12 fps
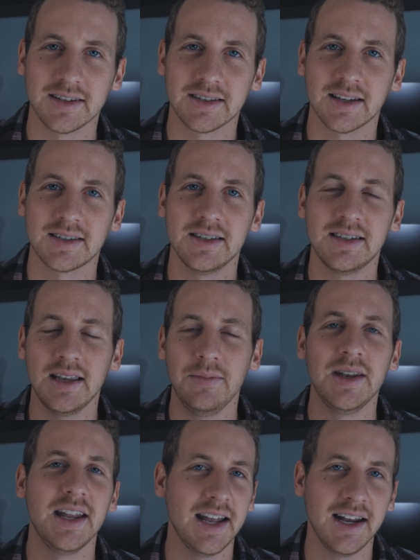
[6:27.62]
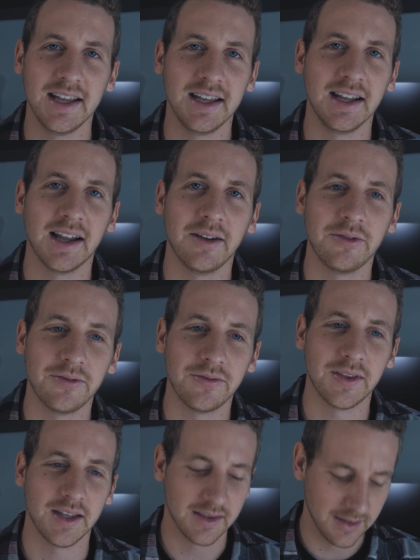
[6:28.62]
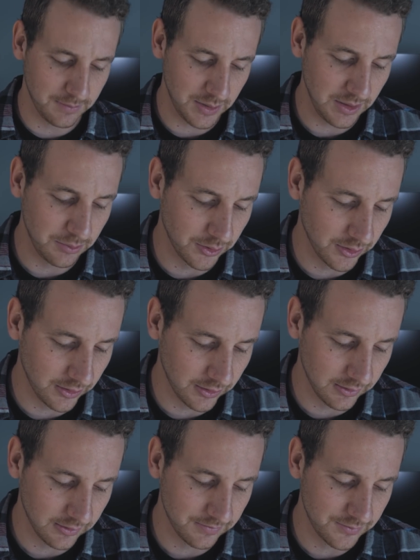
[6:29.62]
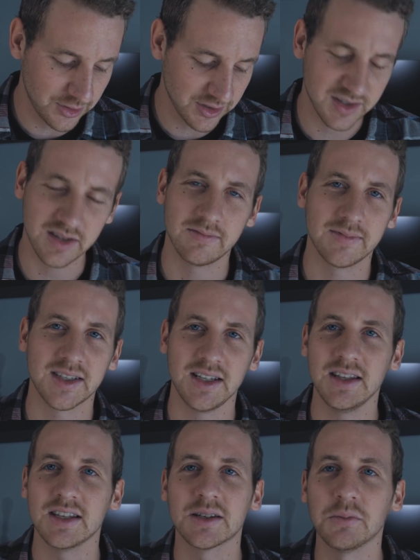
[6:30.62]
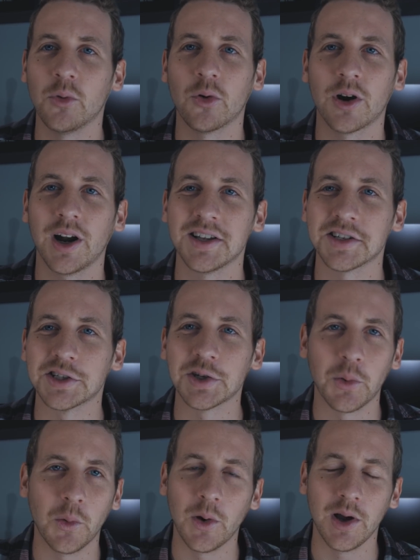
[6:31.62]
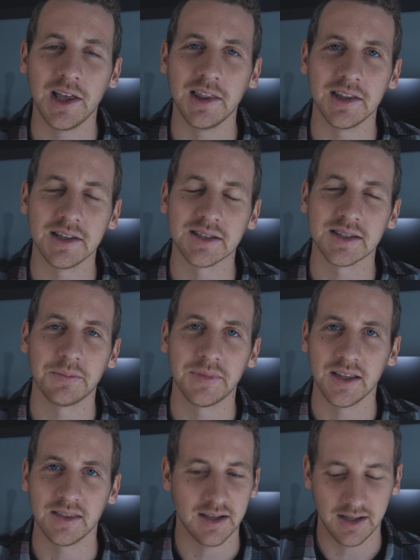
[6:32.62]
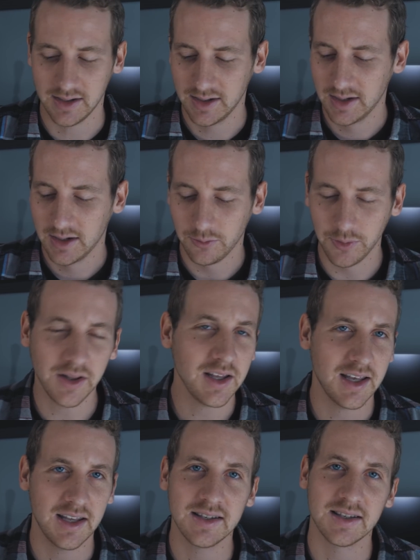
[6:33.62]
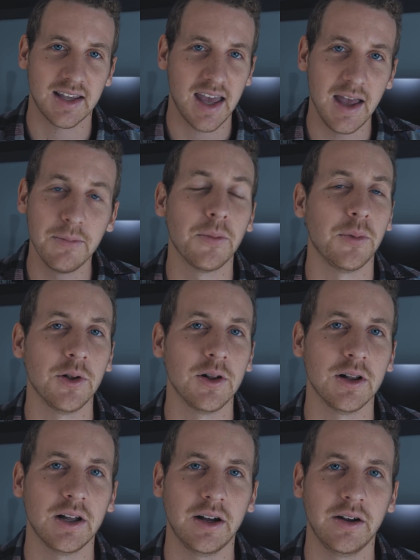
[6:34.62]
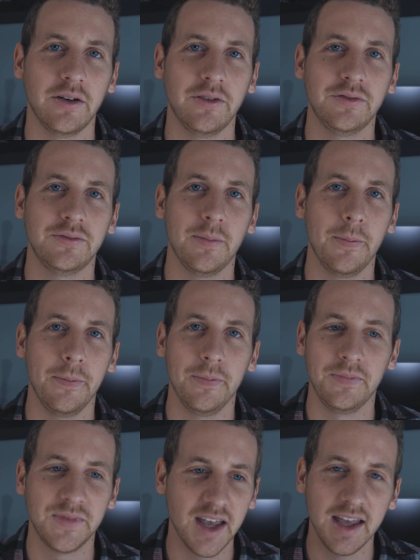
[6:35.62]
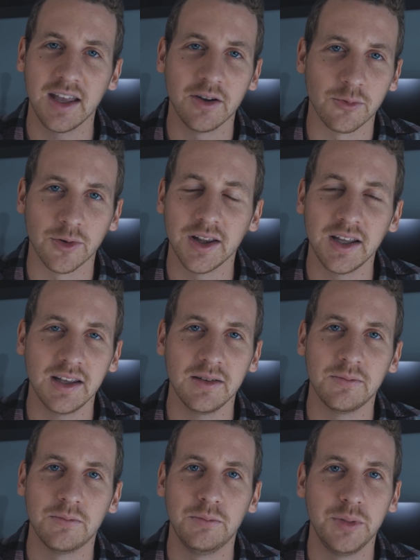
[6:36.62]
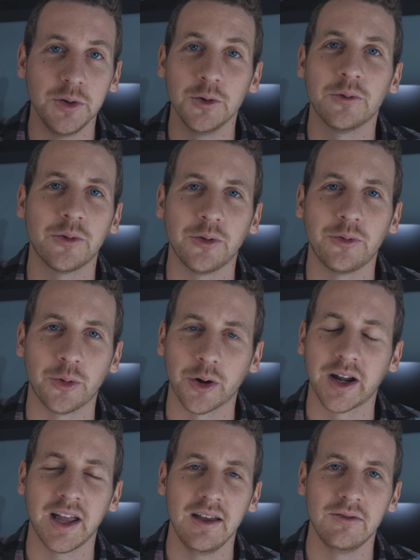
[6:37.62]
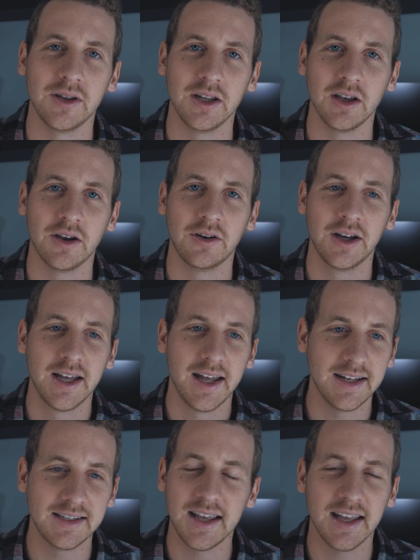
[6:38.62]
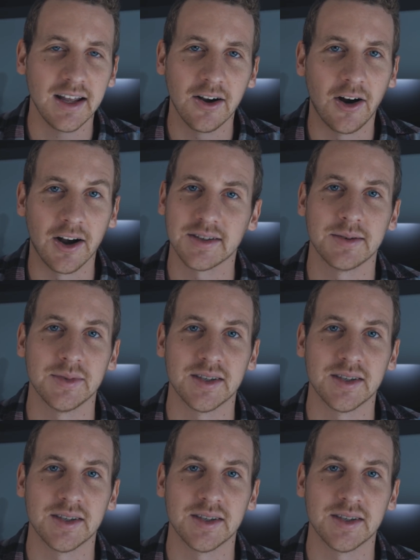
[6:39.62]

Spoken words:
It's less intimidating. I think that people just see this more as a toy than something that really is capable of taking really beautiful 4K video and taking awesome